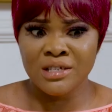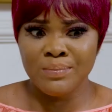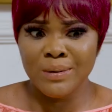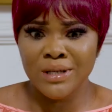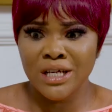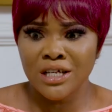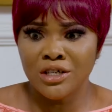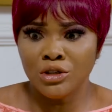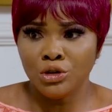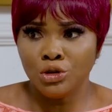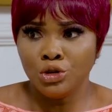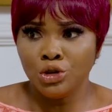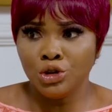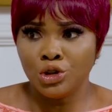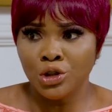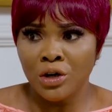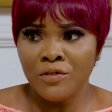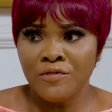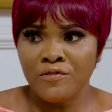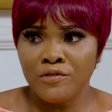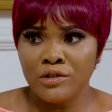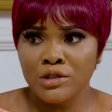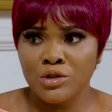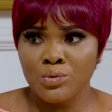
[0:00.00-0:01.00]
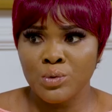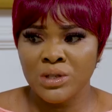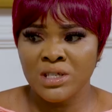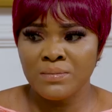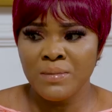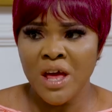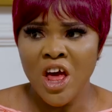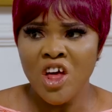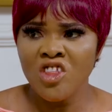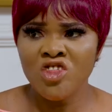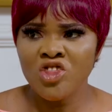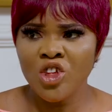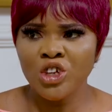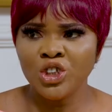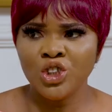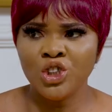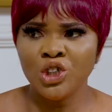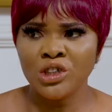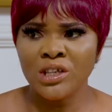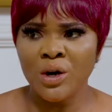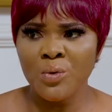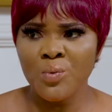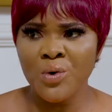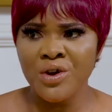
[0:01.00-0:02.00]
expected you to join force with me, not the
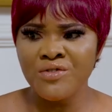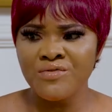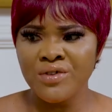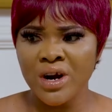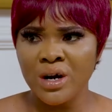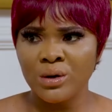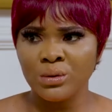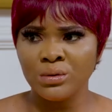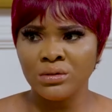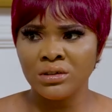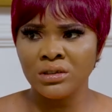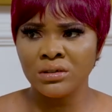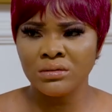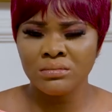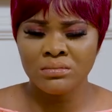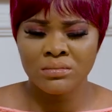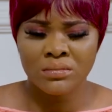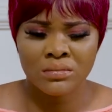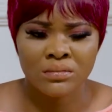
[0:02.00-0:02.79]
other way around.